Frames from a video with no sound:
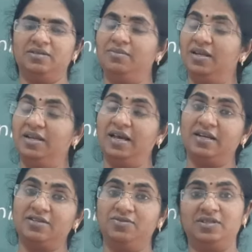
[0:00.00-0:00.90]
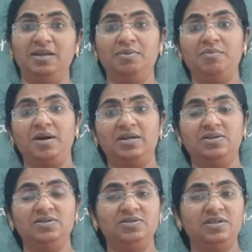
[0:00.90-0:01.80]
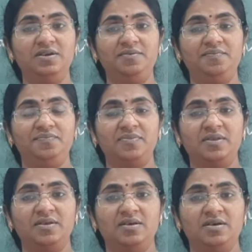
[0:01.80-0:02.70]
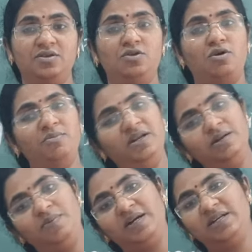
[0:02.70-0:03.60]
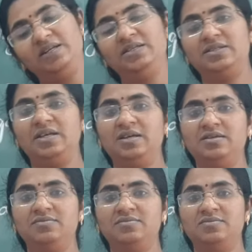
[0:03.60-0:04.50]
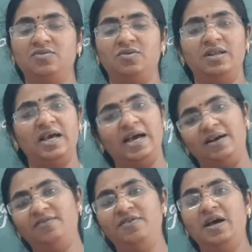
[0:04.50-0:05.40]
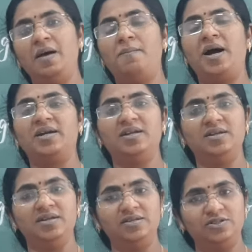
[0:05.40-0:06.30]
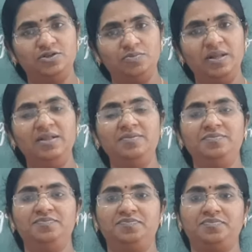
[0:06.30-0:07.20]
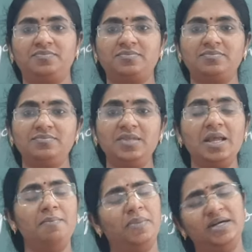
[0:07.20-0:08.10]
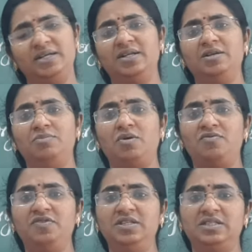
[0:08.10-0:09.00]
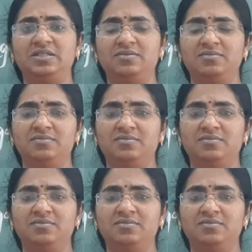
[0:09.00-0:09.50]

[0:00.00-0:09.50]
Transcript: Similarly, active sleeping partner is there, nominal partner is there. We have partner in historical, partner in profits,